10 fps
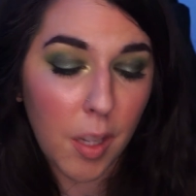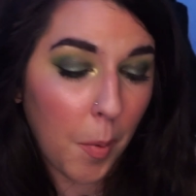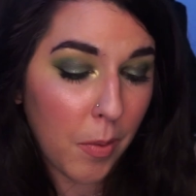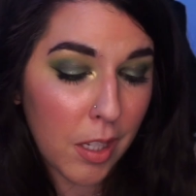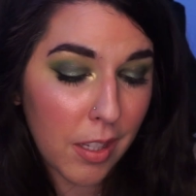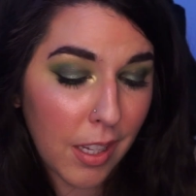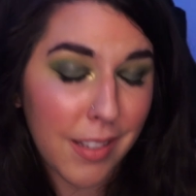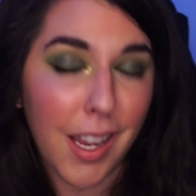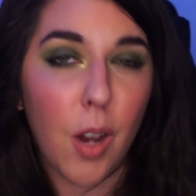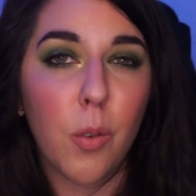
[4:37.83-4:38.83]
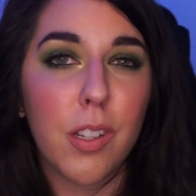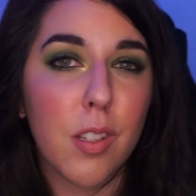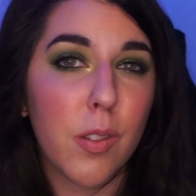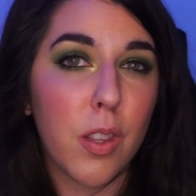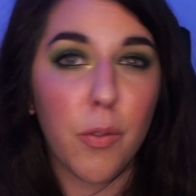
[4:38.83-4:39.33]
some of these things out
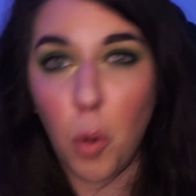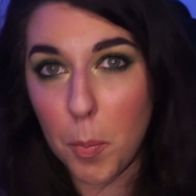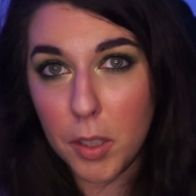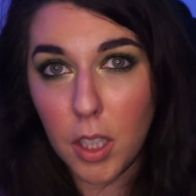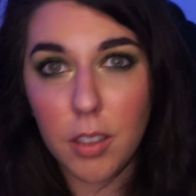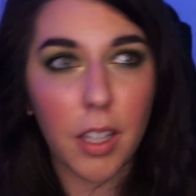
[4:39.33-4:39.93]
is the formula.